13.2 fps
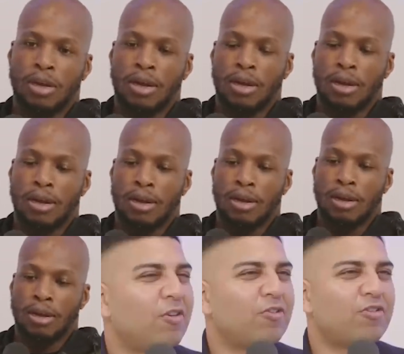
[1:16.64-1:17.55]

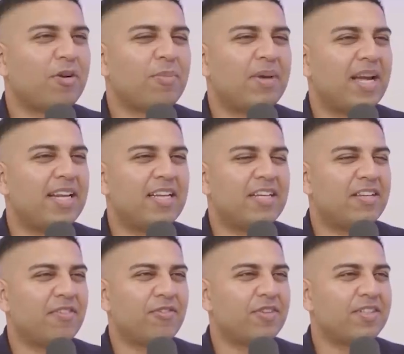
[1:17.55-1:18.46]
Donald Trump, any
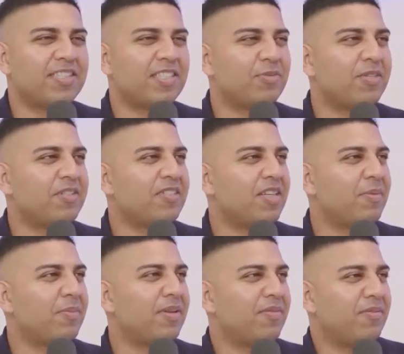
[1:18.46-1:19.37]
differences when you
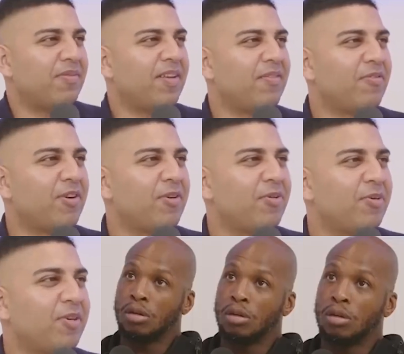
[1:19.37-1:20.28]
see him in real?